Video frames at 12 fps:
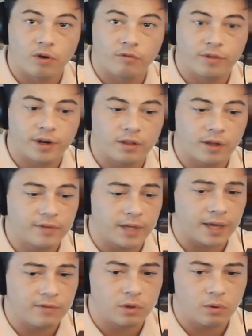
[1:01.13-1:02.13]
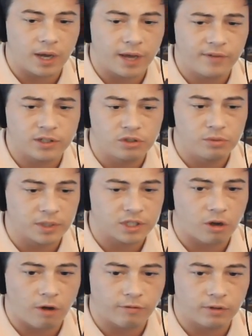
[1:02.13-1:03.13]
over there, love to have you. I've had too much
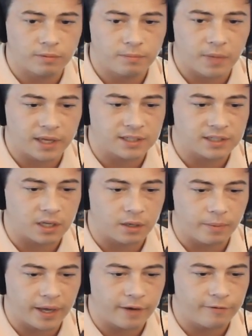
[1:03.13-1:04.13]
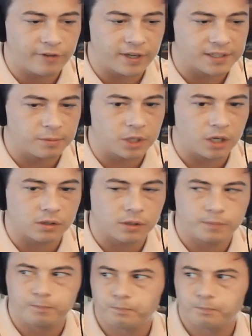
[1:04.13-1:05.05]
coffee. I can tell by how fast I'm talking.